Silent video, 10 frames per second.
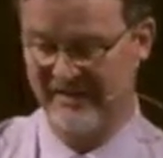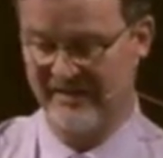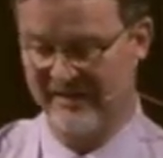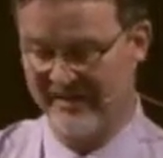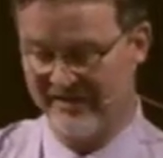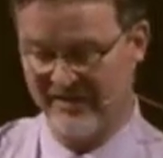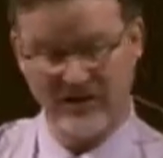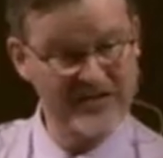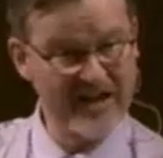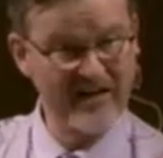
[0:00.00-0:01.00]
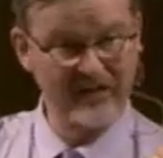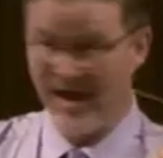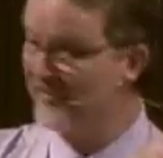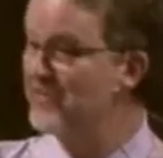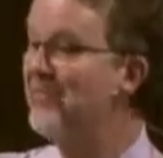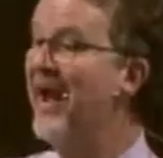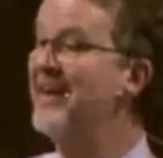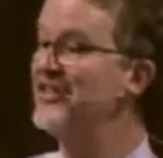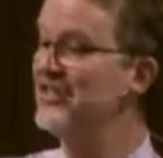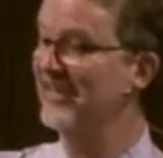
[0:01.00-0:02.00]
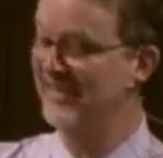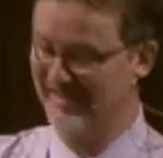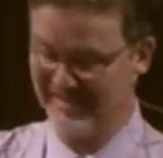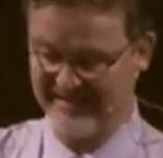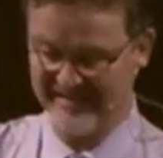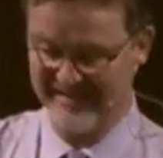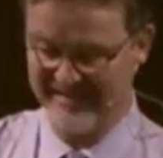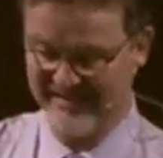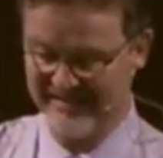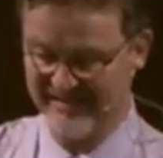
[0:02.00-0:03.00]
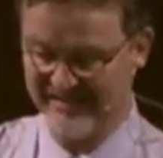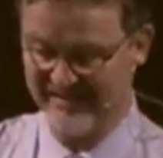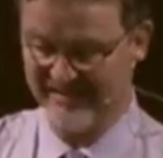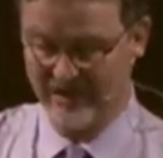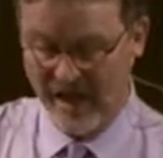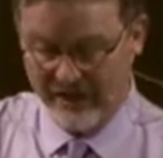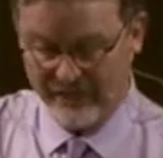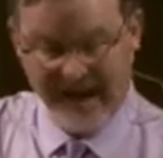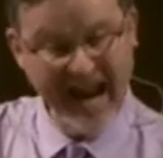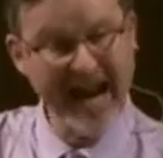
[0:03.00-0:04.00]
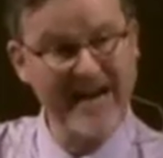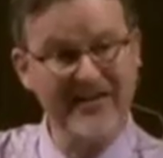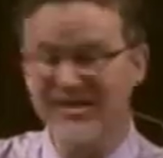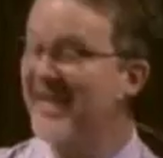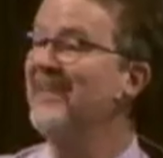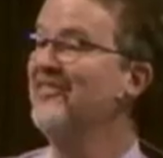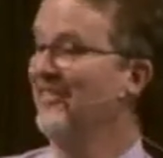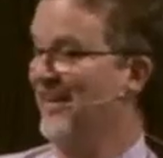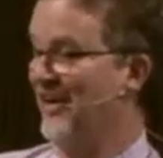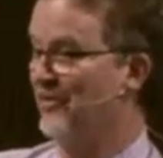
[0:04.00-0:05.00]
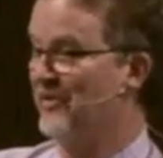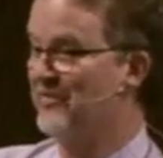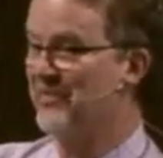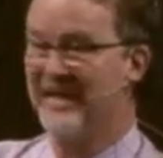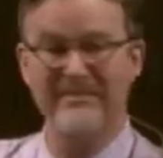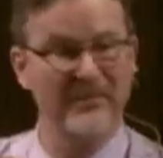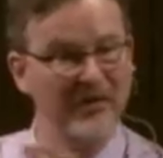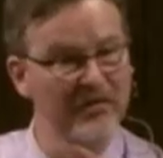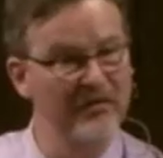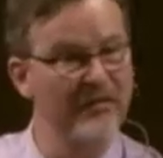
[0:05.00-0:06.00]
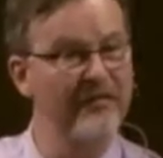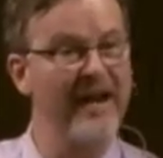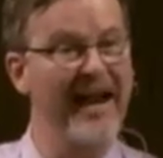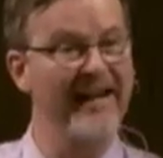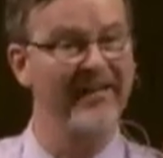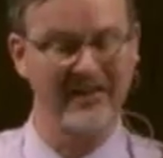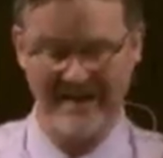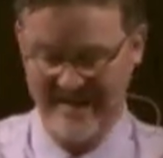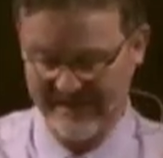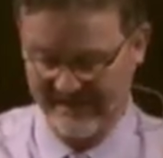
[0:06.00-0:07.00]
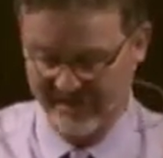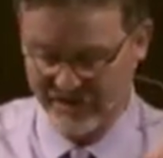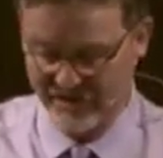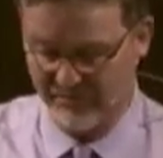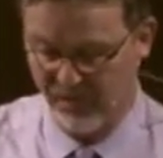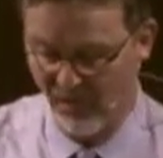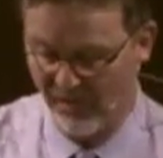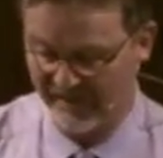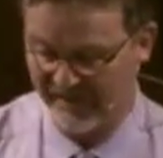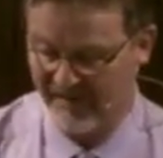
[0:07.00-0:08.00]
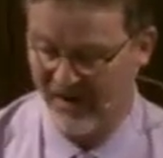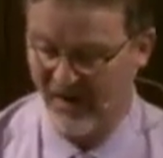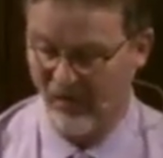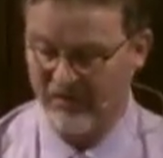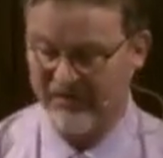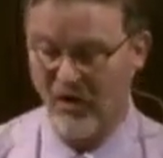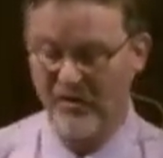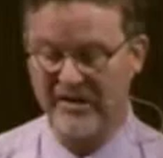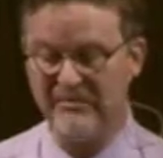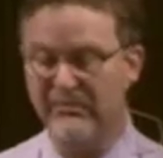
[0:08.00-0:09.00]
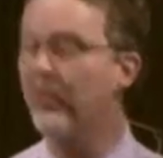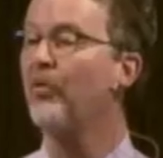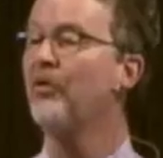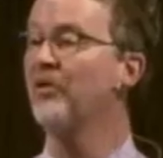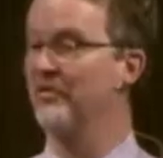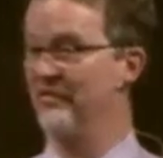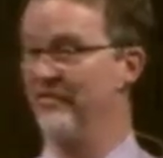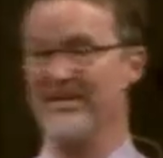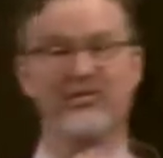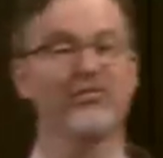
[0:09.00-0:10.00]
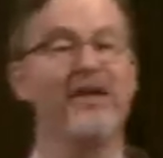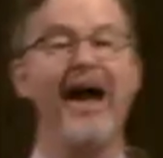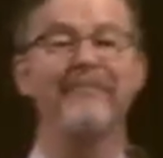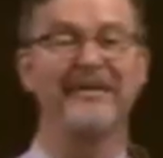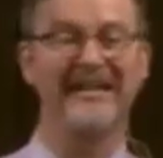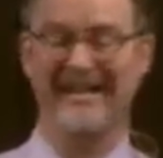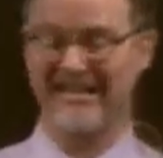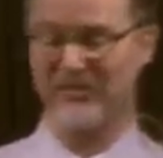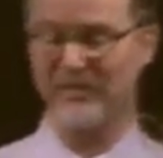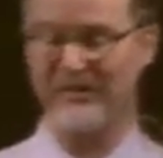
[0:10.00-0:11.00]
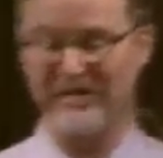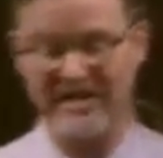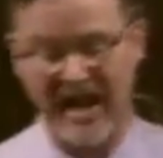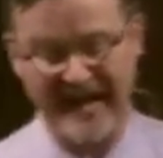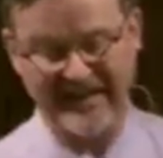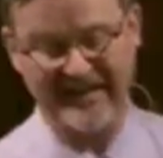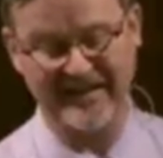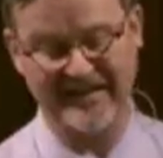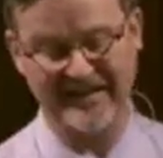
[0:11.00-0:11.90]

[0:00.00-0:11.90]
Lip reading: He starts out, love is patient. Love hangs in there with people who fail, disappoint, or don't improve as rapidly as we would like.